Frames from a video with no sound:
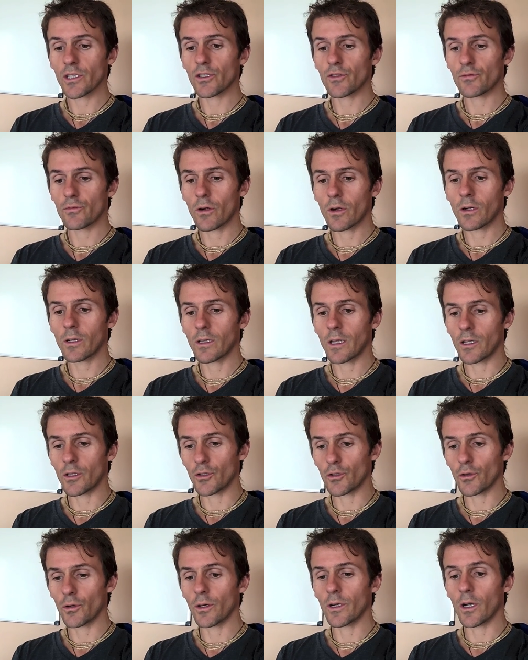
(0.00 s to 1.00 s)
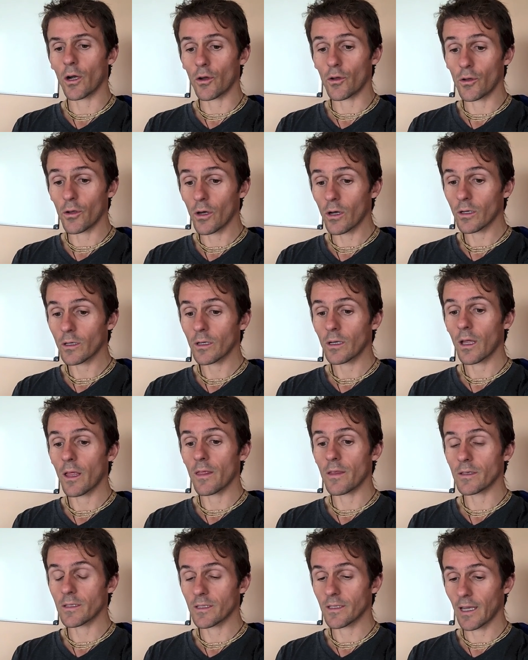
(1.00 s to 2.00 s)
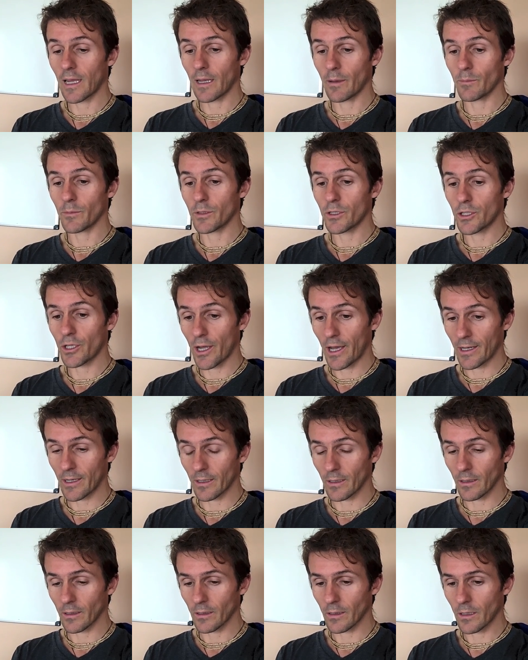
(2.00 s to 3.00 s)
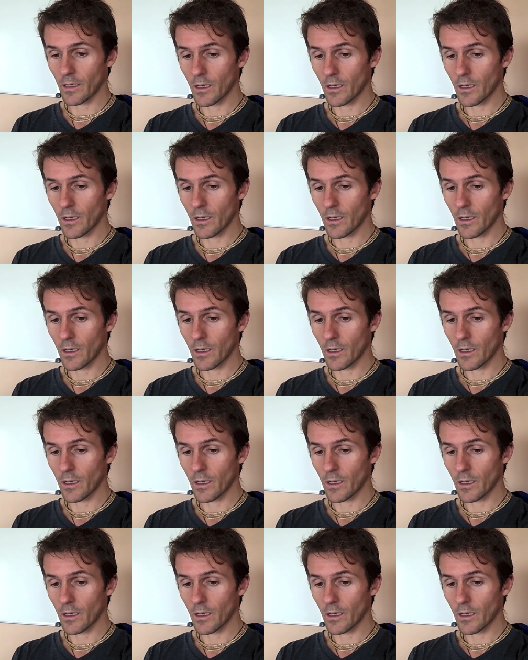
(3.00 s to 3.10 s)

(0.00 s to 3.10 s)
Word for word: Struggle and joy are not the same channel.